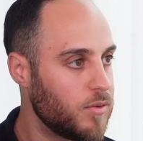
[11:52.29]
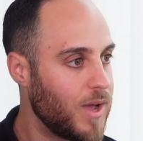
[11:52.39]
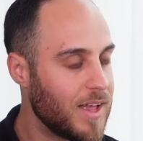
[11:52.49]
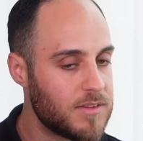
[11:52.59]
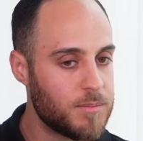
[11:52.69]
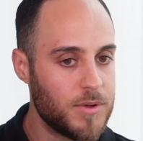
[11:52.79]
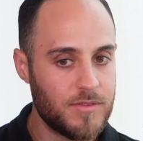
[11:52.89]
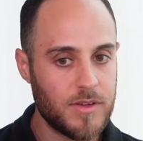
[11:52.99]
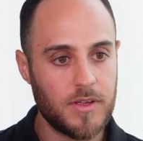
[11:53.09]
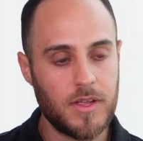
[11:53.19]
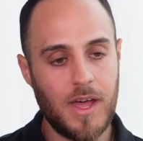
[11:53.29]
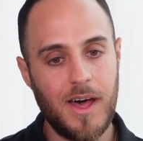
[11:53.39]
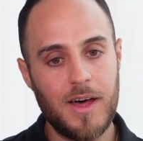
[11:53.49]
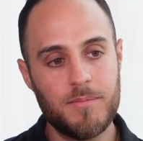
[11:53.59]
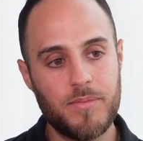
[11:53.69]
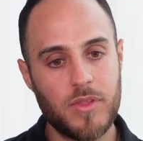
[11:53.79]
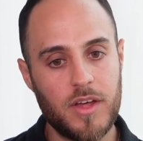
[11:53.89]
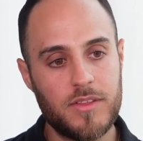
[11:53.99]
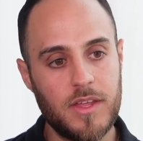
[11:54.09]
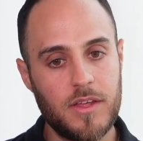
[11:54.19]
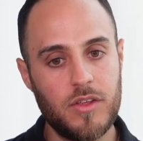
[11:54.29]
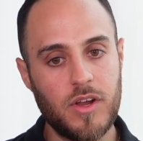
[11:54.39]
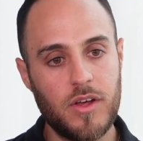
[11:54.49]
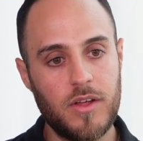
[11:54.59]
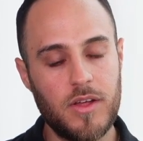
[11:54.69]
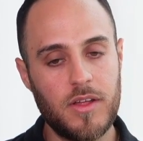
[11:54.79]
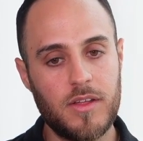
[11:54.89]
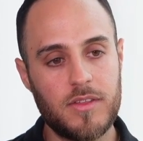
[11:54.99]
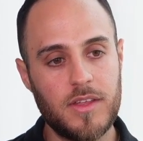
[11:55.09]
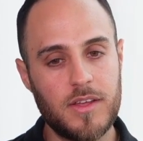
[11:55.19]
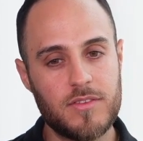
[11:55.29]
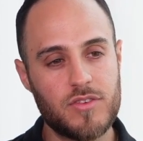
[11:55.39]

I think it's